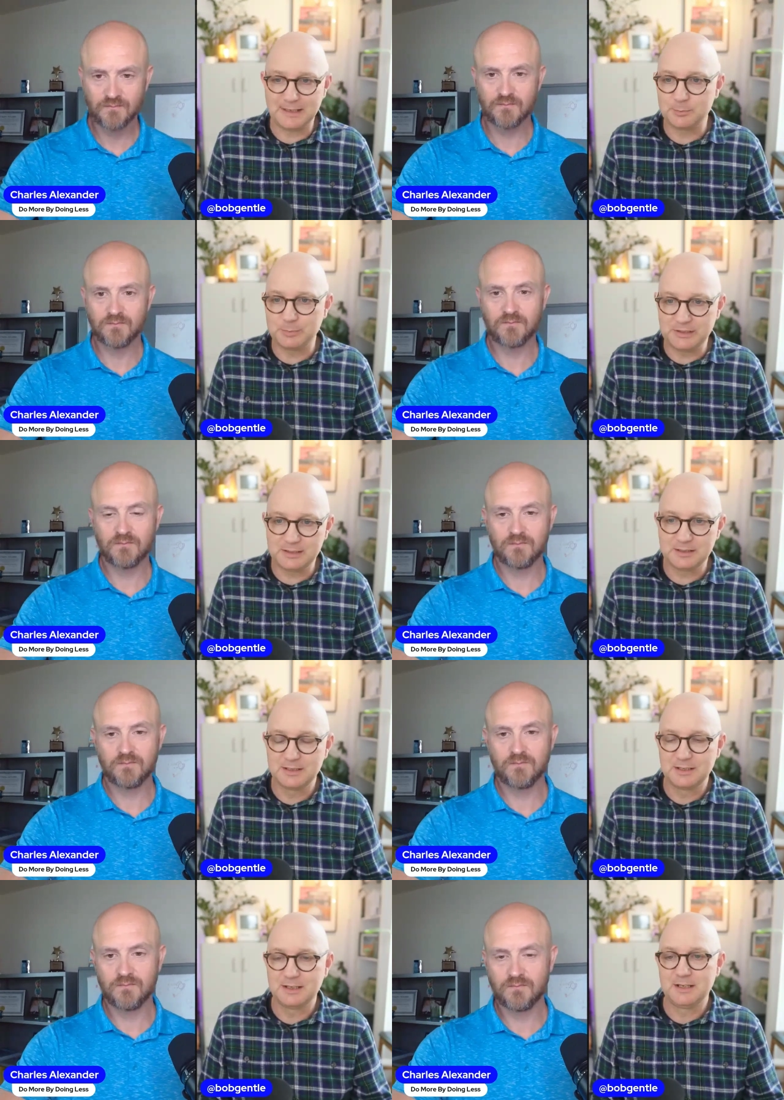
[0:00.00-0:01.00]
Speaker 1: being.
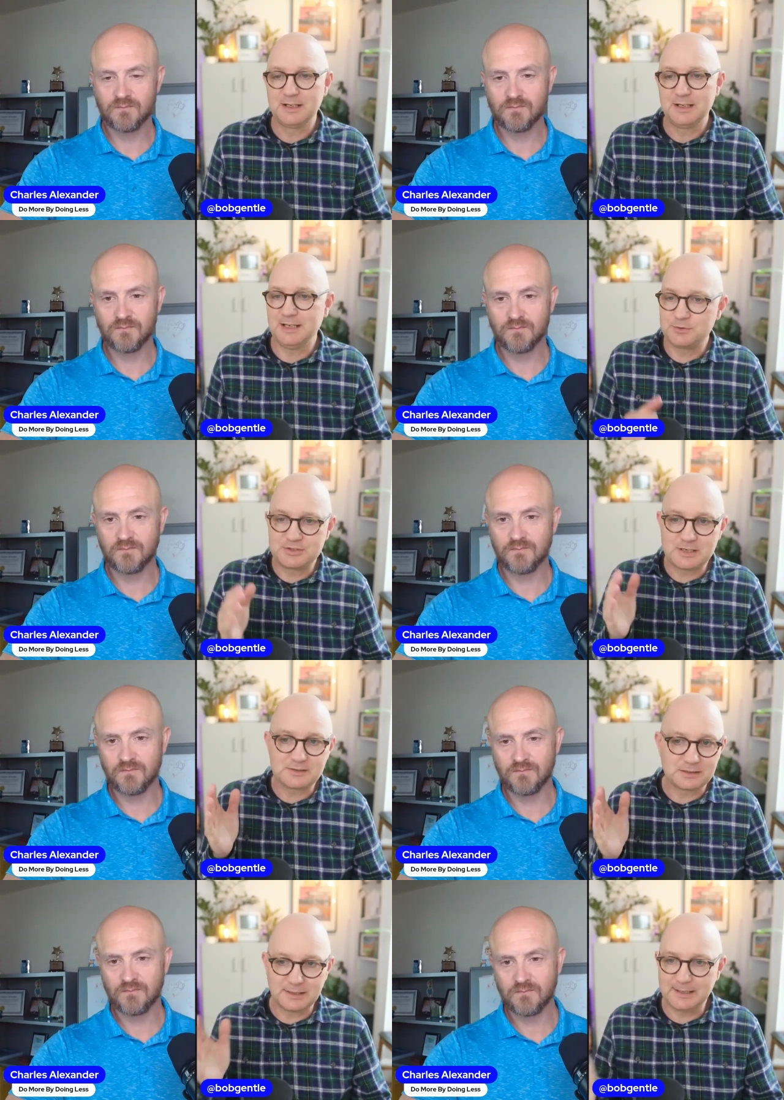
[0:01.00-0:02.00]
It was just the
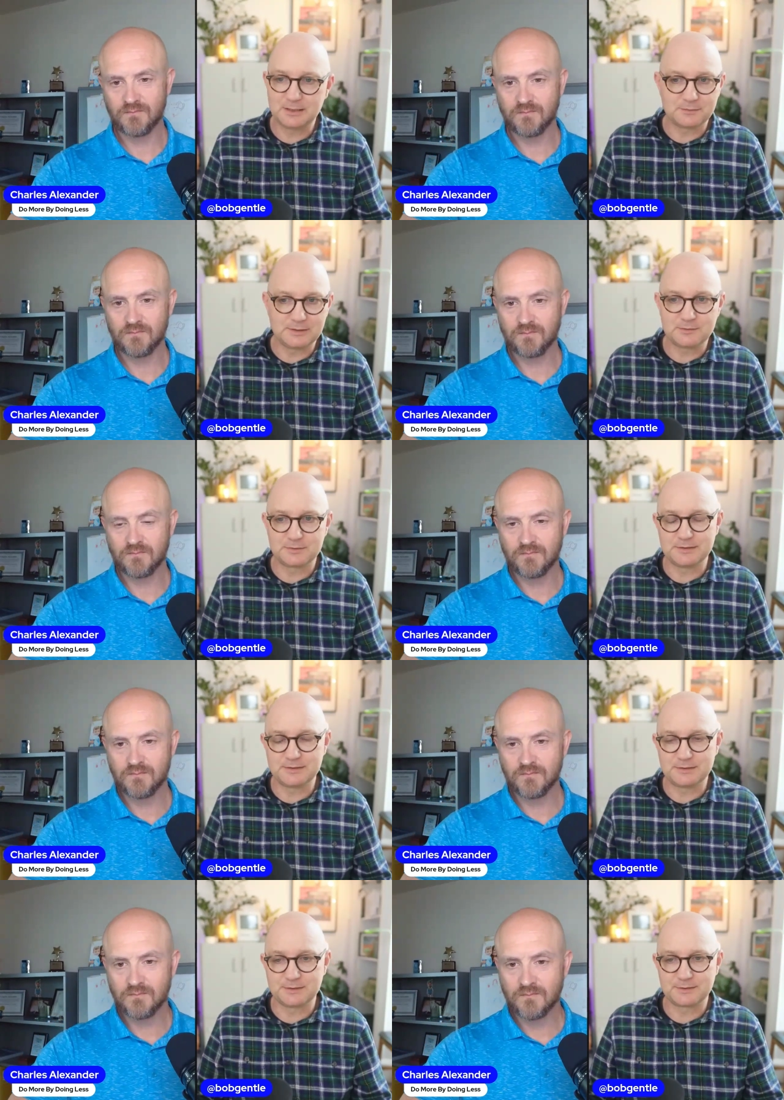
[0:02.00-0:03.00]
line of least
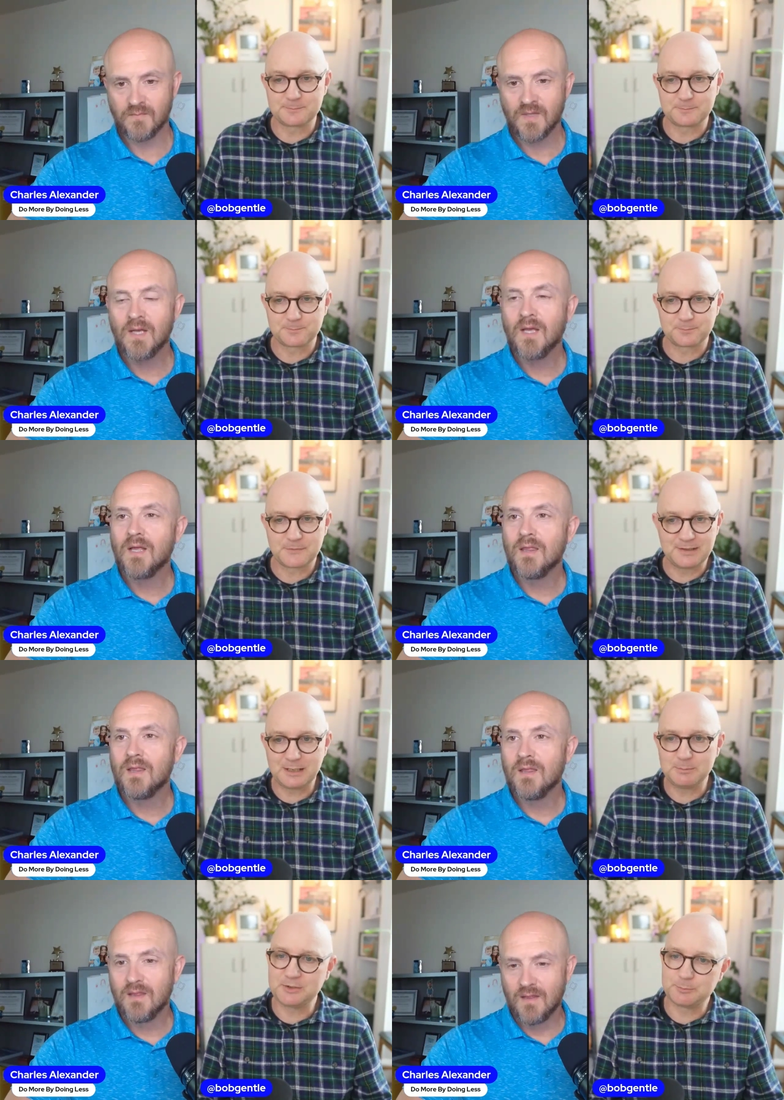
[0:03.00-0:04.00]
resistance. And that makes
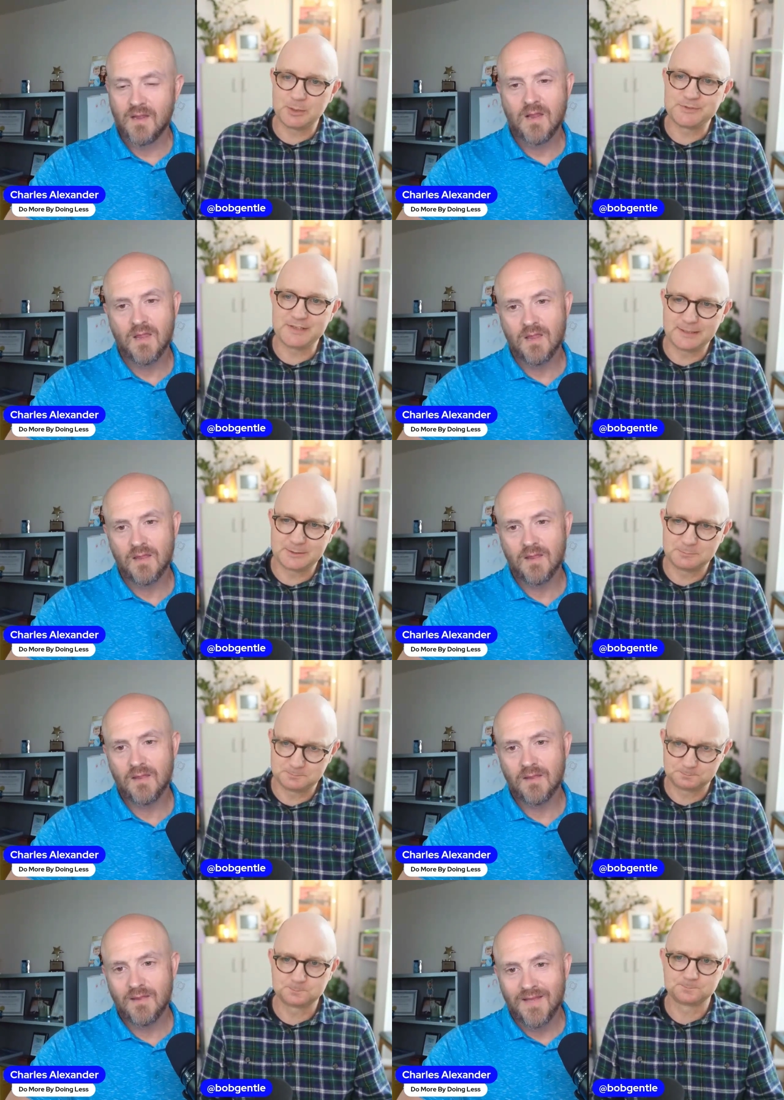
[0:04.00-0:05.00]
Bob sad.
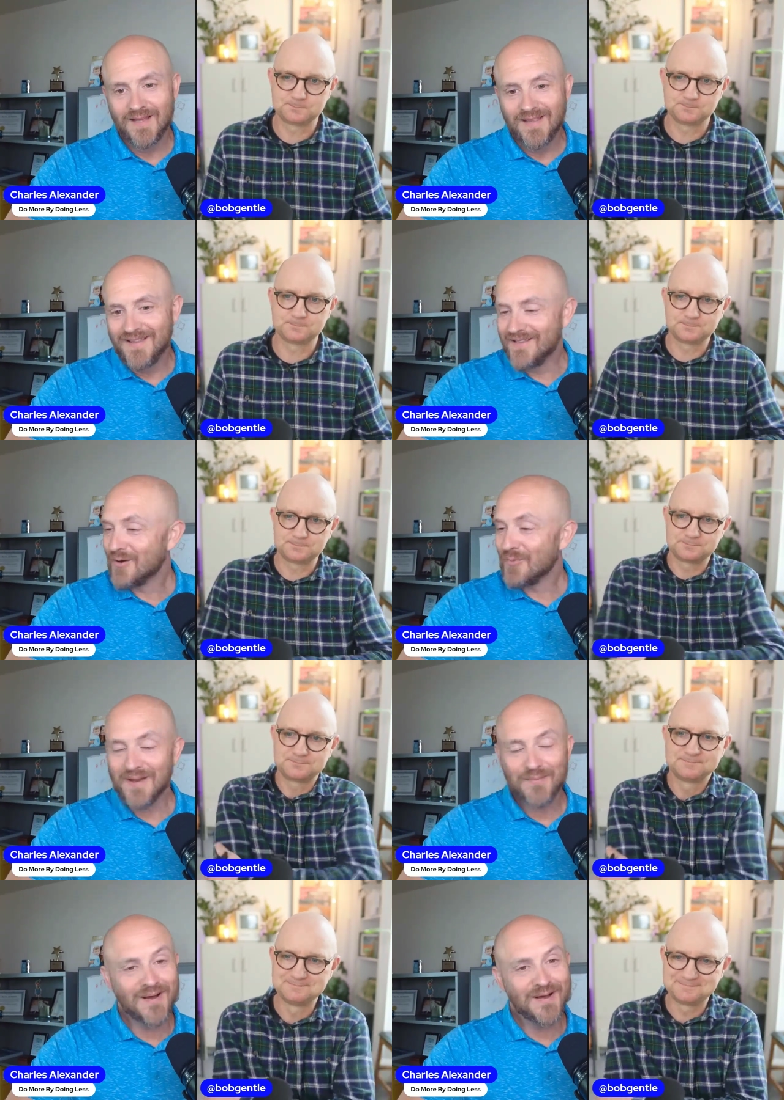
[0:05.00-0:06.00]
Speaker 2: Don't
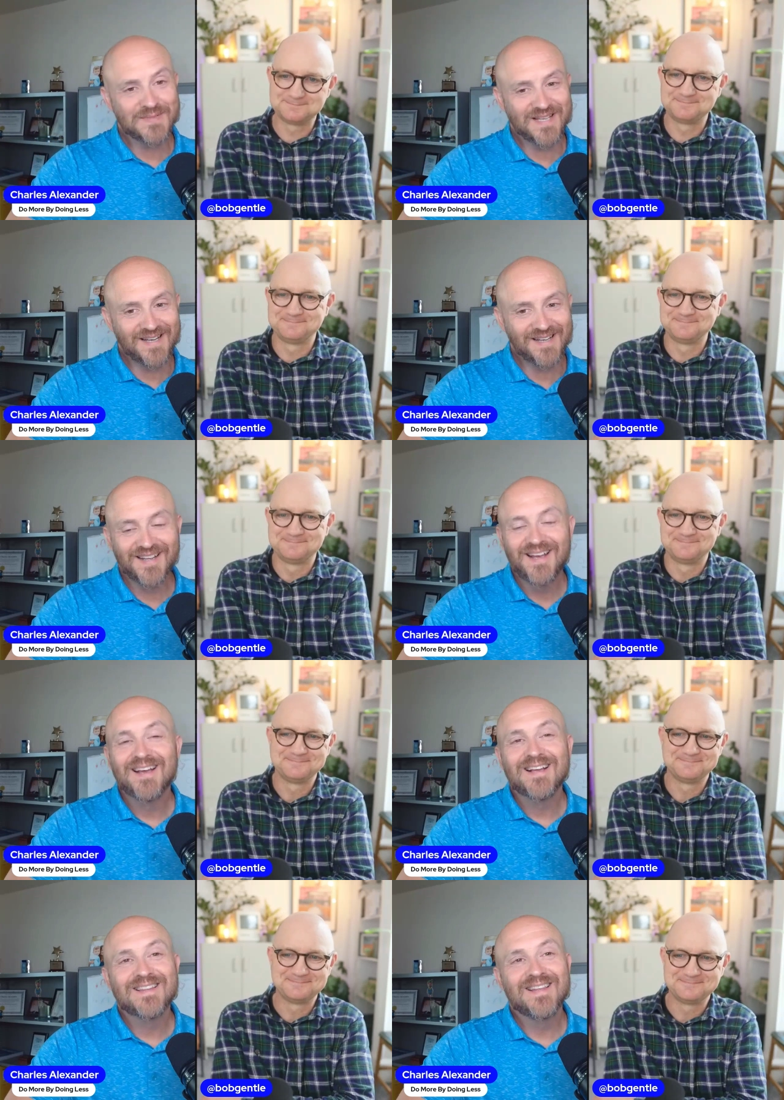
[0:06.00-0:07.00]
make Bob sad.
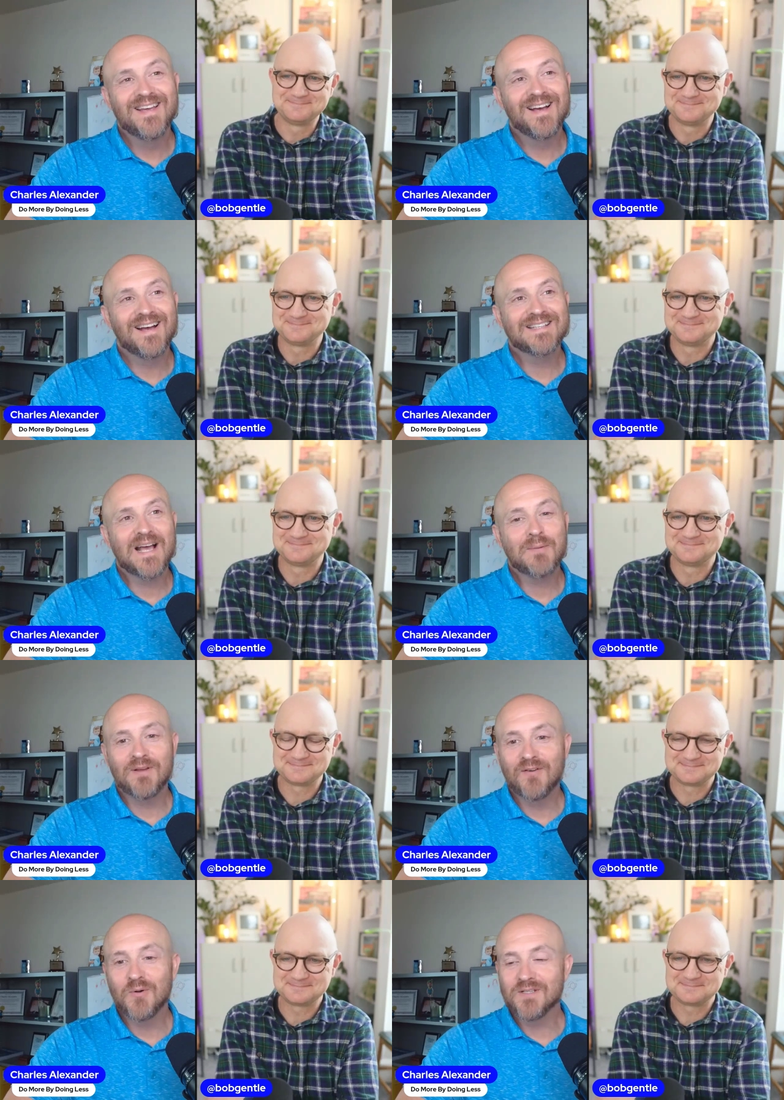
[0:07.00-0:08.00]
The uh, example
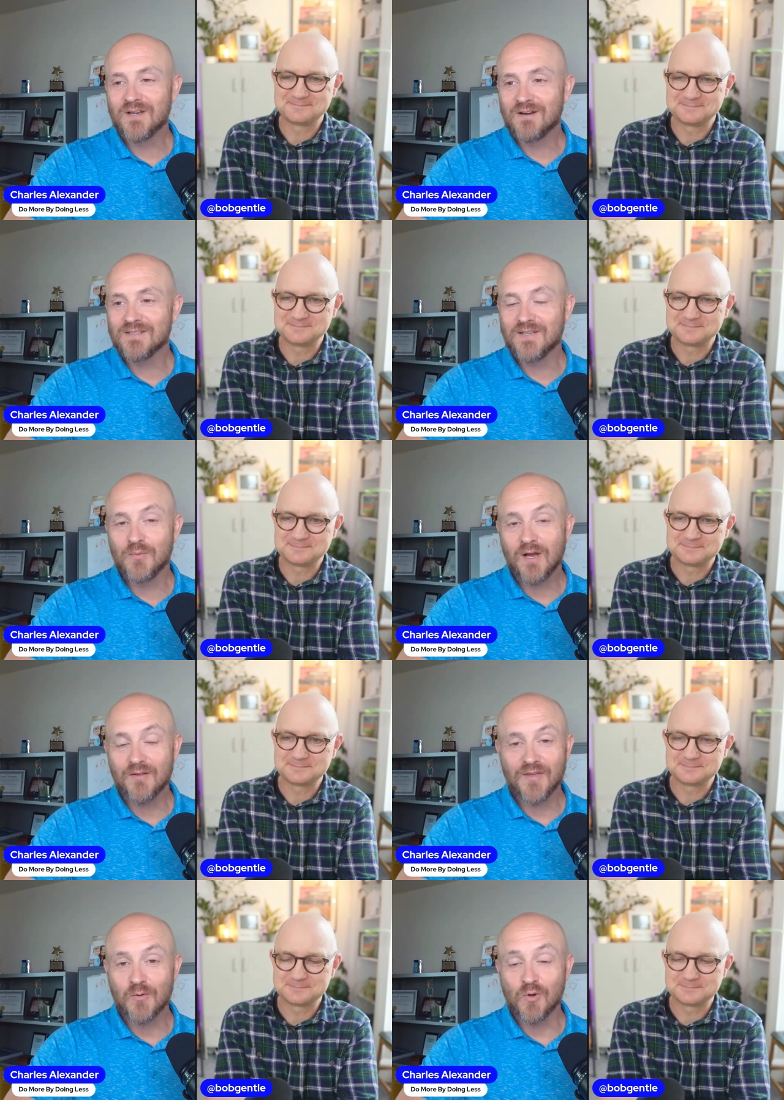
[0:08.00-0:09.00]
I've always heard is that we all
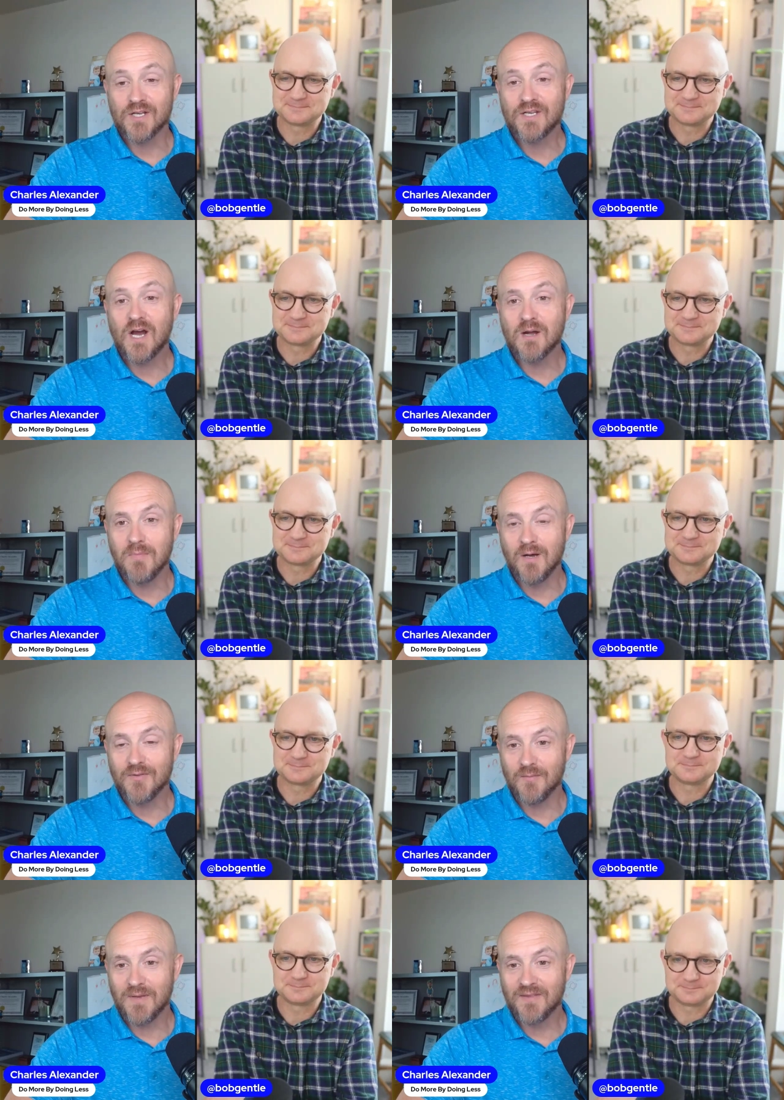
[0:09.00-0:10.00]
think we're a tugboat,
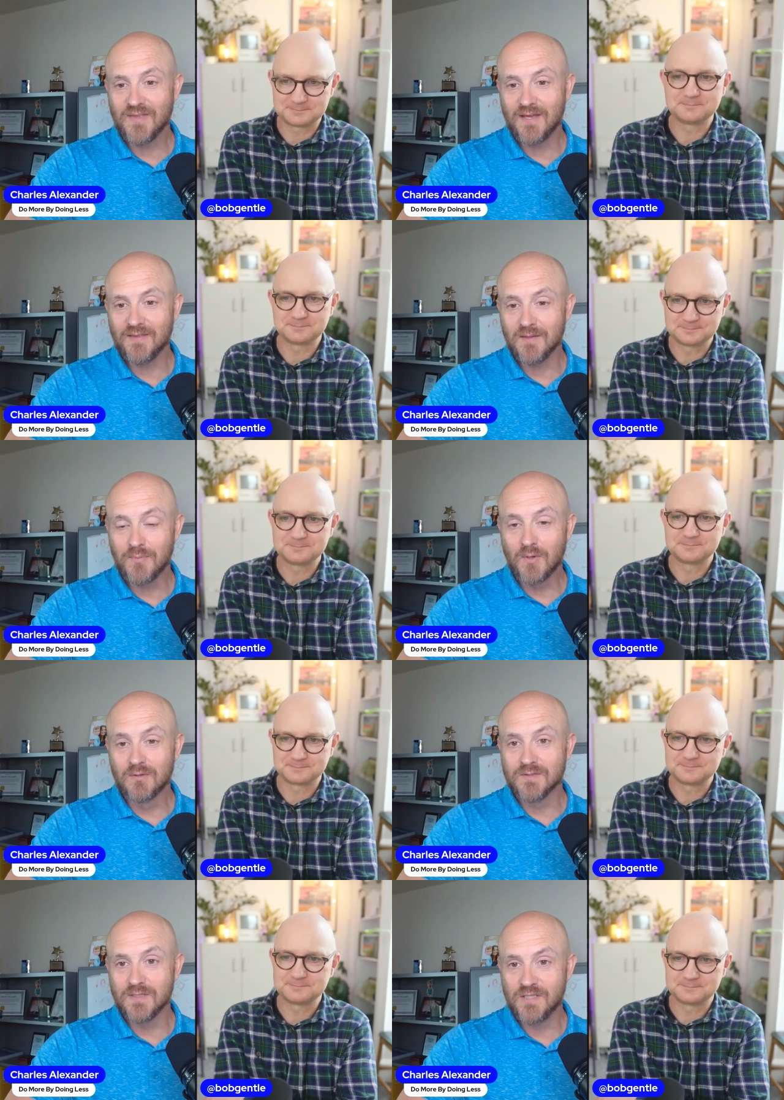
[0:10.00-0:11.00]
the big thing that
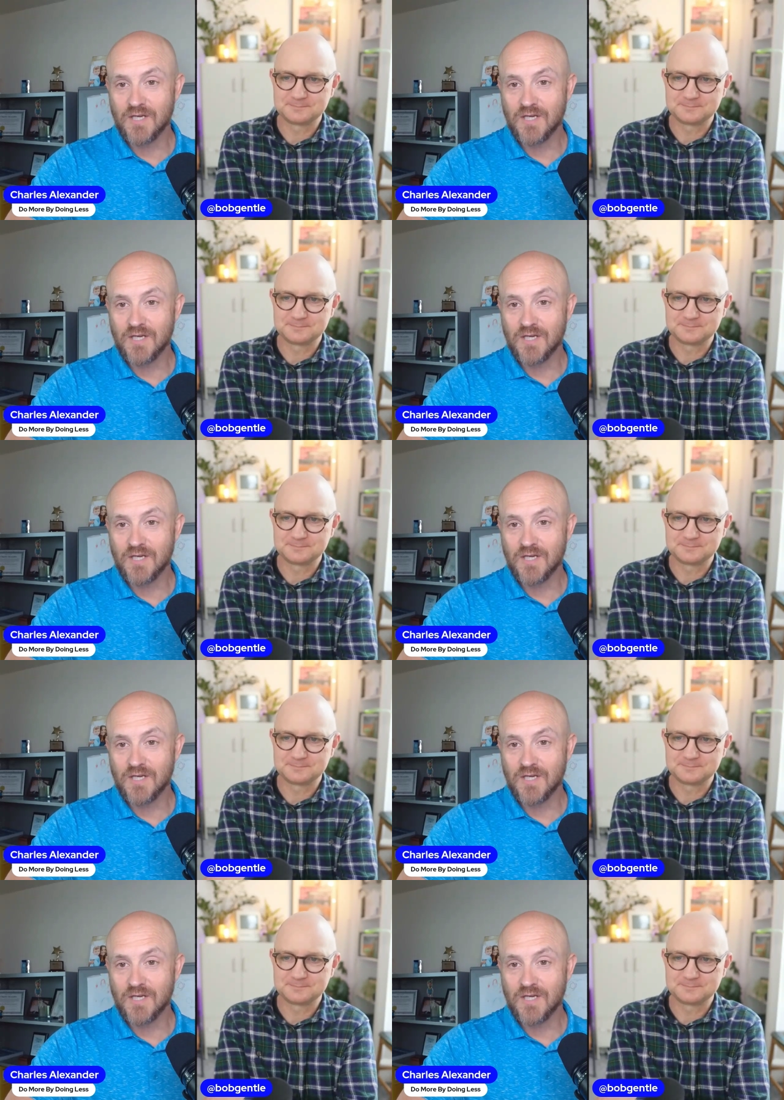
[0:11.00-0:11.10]
pulls the